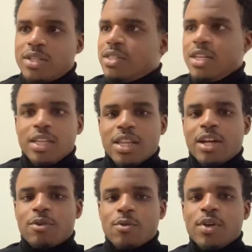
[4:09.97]
didn't
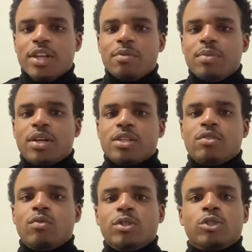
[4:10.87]
like reading because
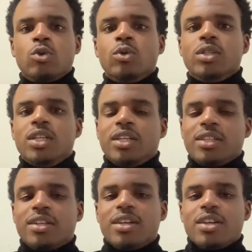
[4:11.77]
of what school
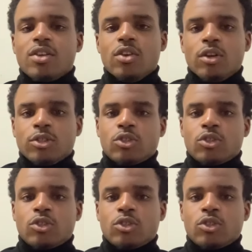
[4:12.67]
did, you know?